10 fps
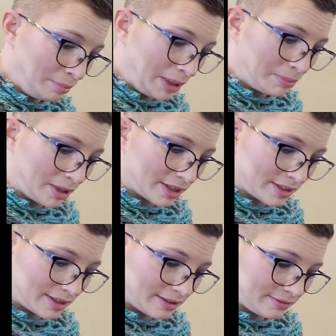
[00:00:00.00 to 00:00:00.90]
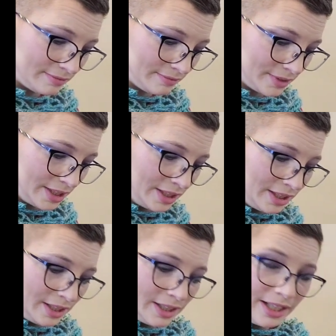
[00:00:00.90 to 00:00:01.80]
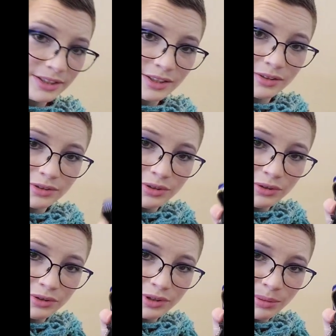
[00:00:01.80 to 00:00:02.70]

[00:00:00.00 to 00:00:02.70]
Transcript: Big box. Has two little